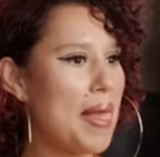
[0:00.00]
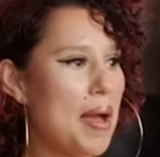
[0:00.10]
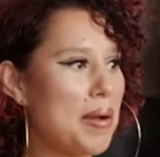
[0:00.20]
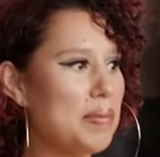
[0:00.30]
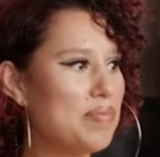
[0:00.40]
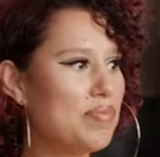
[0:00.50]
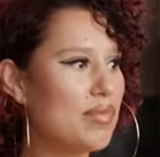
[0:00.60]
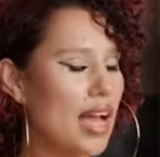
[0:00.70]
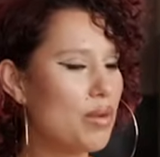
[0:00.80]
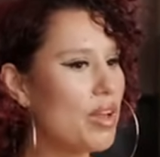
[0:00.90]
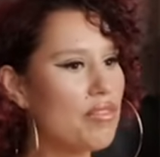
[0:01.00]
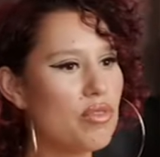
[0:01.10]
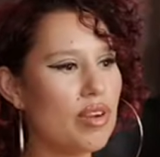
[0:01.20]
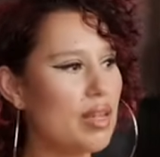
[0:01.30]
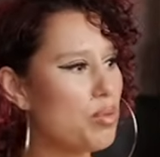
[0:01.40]
Um, and we have
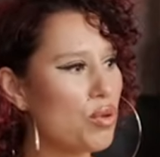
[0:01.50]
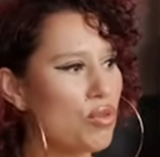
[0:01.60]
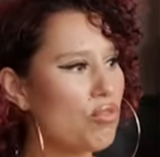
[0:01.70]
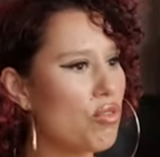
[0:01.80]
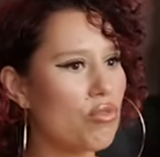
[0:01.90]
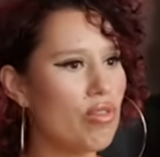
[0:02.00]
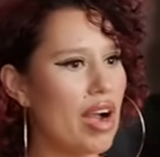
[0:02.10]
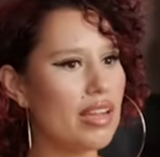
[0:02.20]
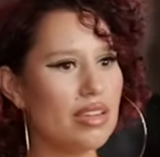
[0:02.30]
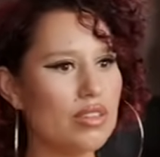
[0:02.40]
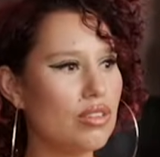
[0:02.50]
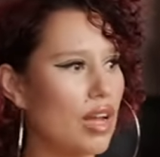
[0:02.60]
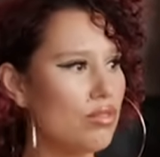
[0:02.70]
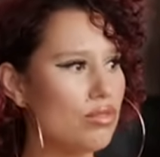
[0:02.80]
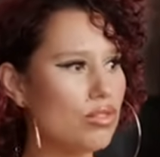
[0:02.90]
a really beautiful writing
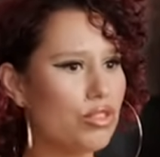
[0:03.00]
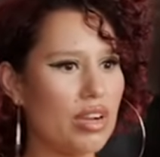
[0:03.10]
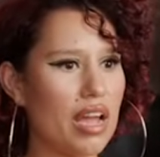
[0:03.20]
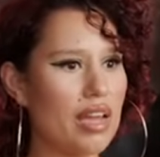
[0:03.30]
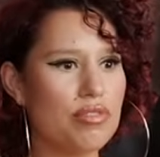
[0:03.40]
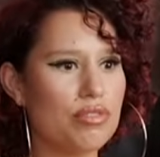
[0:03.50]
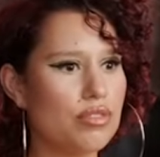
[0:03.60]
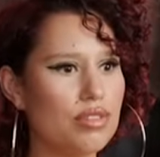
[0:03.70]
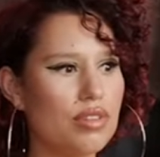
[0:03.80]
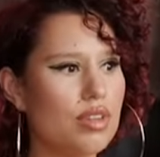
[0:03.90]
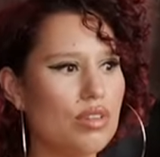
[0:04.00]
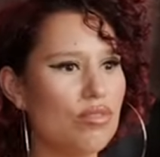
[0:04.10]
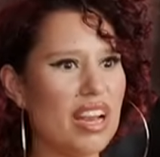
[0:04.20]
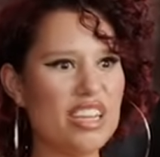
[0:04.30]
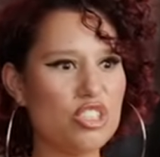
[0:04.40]
and creative
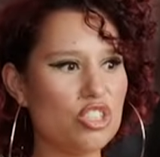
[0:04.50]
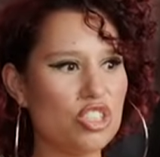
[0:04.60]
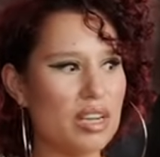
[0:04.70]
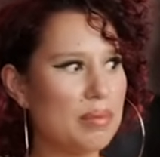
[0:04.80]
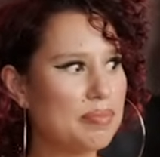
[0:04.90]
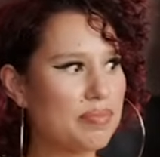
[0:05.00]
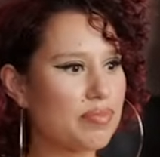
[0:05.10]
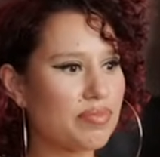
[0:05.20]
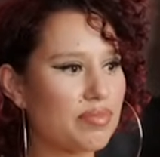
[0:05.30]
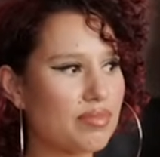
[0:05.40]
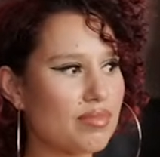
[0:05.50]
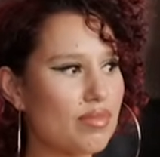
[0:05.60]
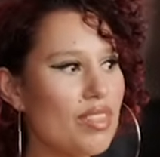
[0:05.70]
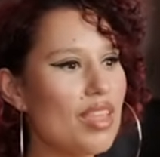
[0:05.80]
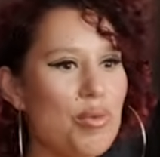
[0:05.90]
relationship
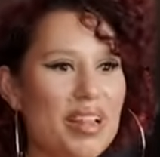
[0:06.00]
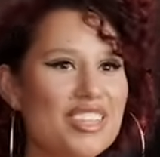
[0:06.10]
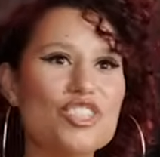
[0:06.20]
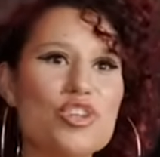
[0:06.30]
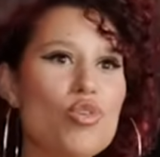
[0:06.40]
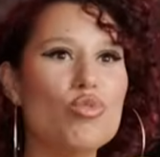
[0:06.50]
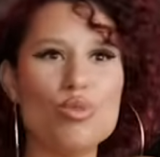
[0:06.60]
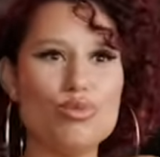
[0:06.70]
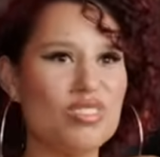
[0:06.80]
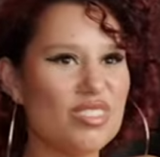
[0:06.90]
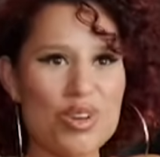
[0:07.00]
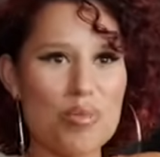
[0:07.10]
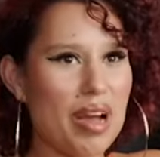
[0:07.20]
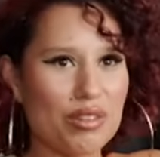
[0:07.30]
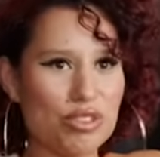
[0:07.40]
where there's just no rules or no
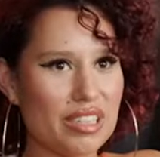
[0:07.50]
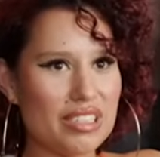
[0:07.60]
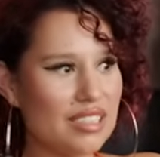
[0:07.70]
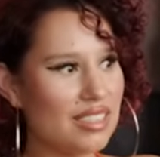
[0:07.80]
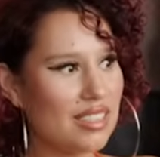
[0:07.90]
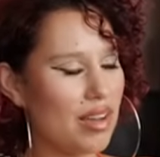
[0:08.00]
boundaries.